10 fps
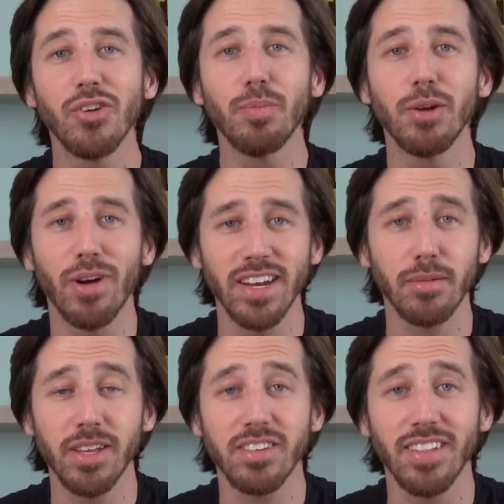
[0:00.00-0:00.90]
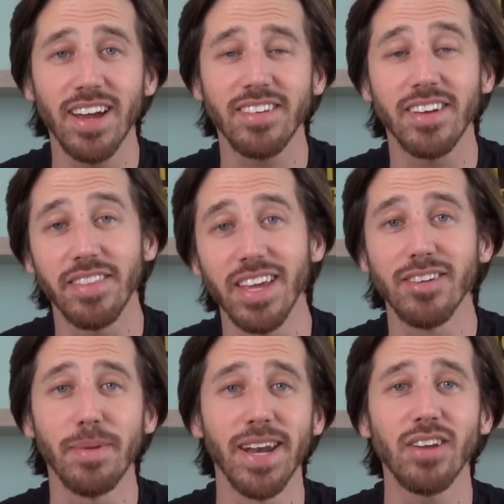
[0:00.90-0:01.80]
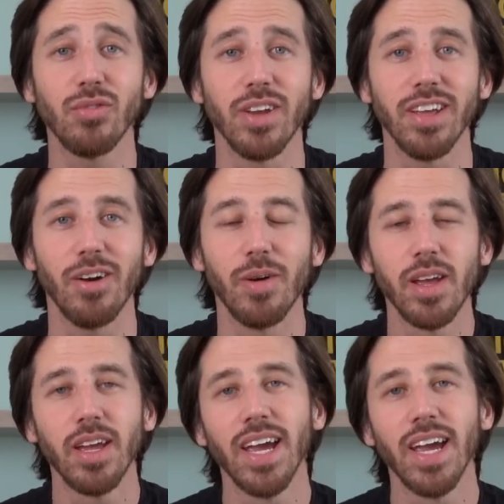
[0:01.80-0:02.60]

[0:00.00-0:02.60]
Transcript: you'll be randomly selected at the end of my next video.